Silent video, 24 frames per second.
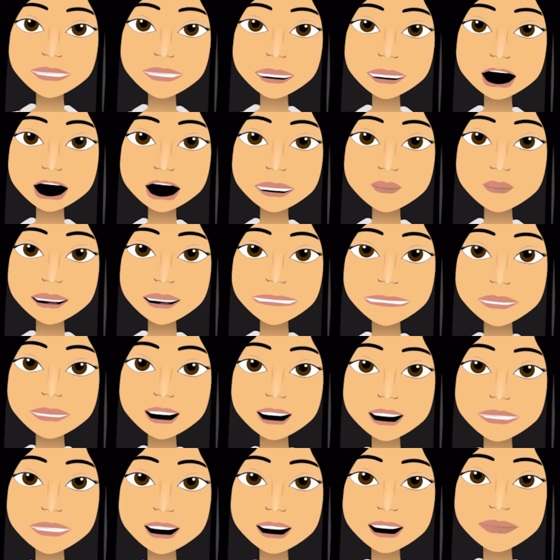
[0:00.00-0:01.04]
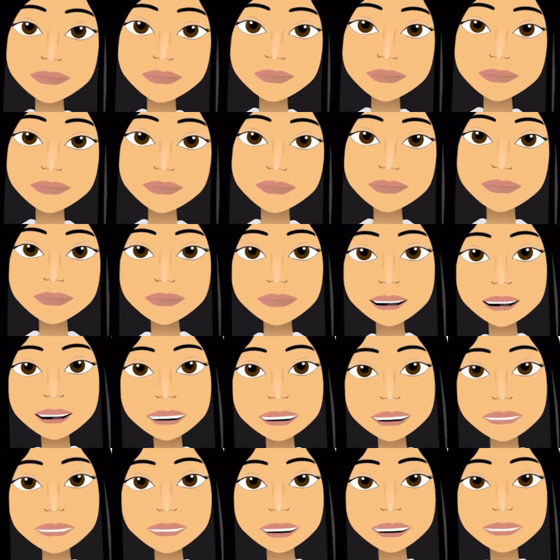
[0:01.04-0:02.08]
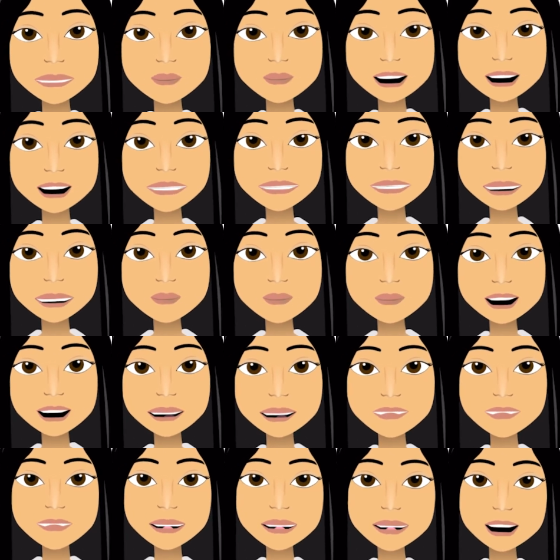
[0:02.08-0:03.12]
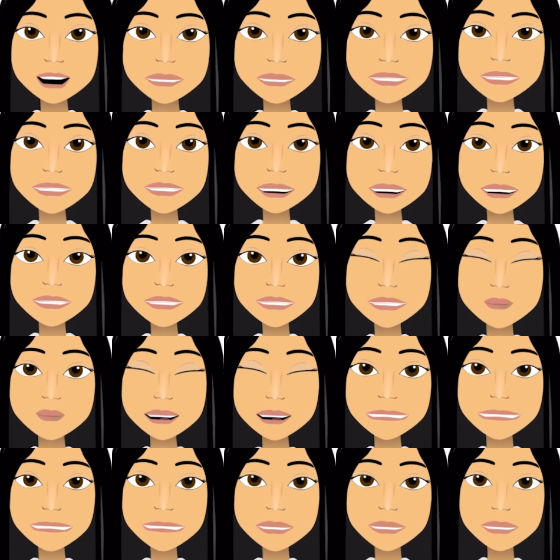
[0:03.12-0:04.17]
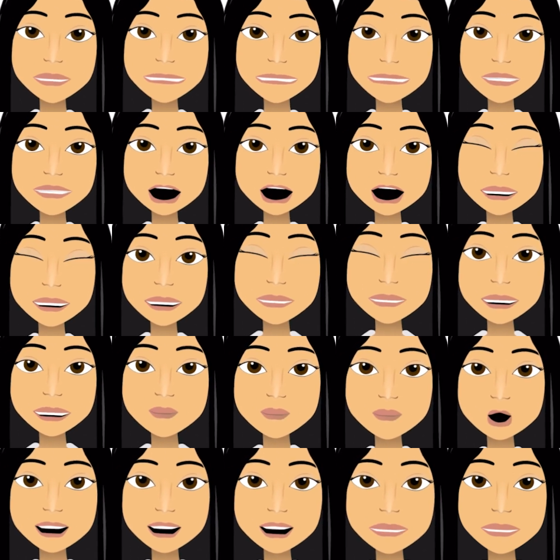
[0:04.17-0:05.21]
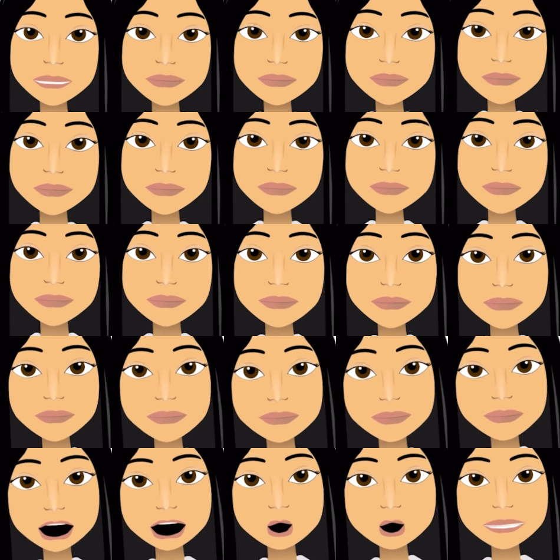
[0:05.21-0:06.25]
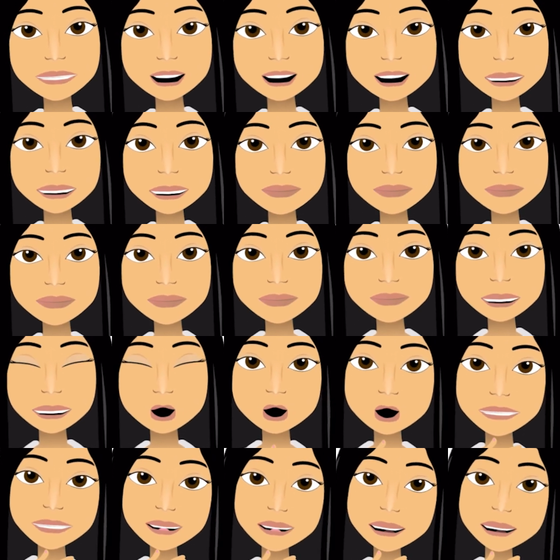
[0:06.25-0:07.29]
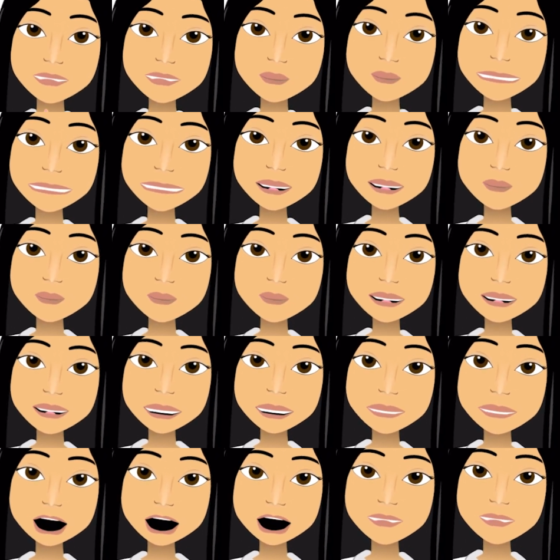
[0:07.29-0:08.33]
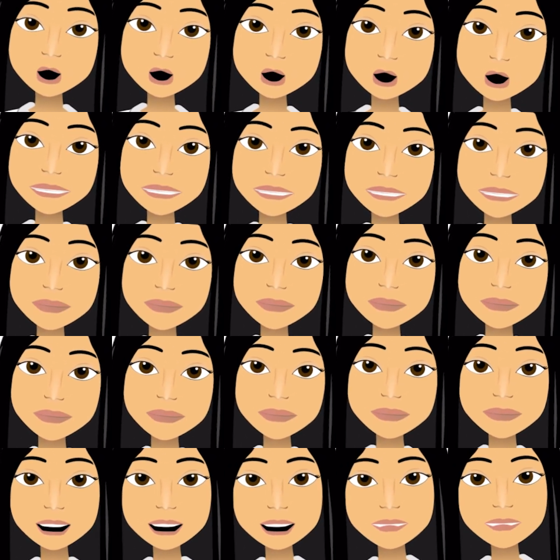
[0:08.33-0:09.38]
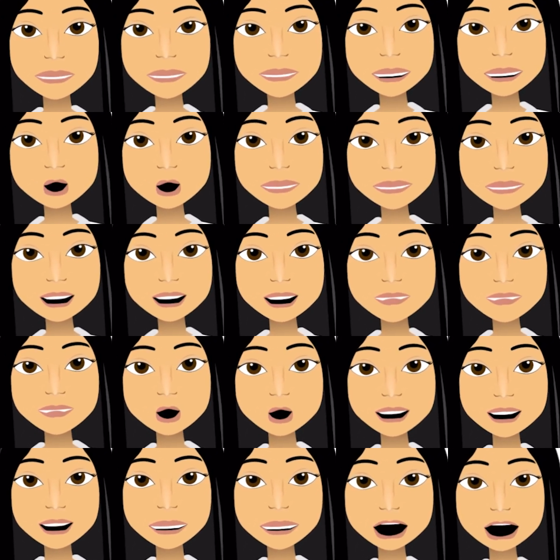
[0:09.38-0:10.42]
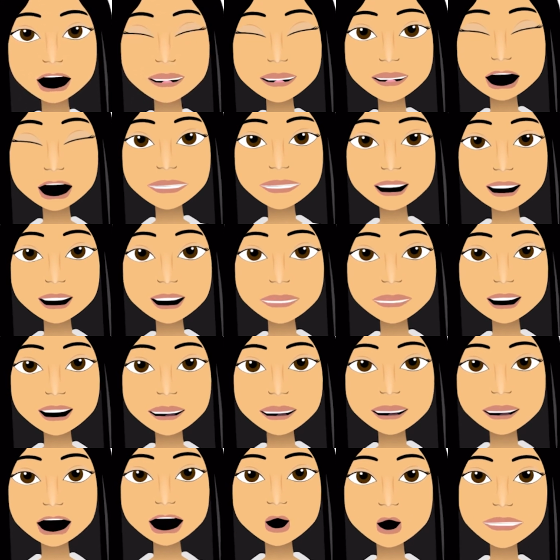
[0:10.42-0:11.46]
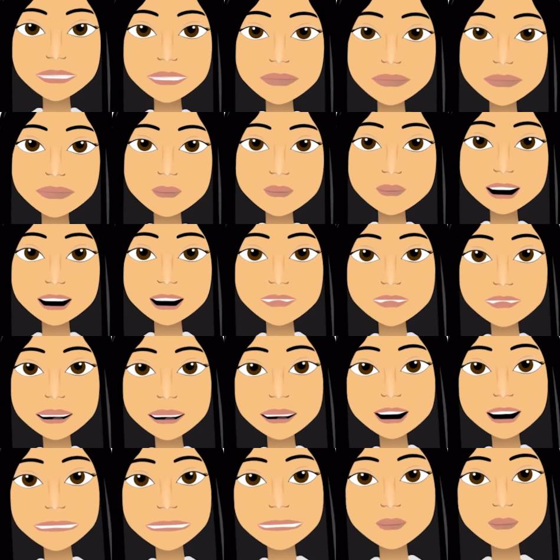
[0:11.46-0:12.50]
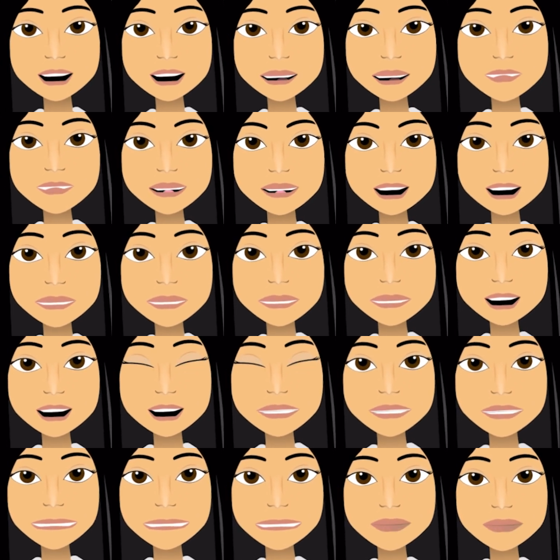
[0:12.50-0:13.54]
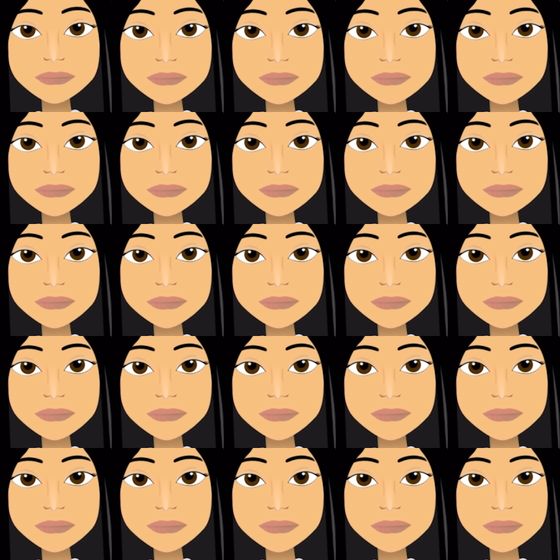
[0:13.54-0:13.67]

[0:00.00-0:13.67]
that caught my attention. Rats dismayed as butterflies declared the prettiest creature on subways. Okay, this one left me a little bit confused. I've seen quite a few rats on the London Underground, but never any butterflies, sadly.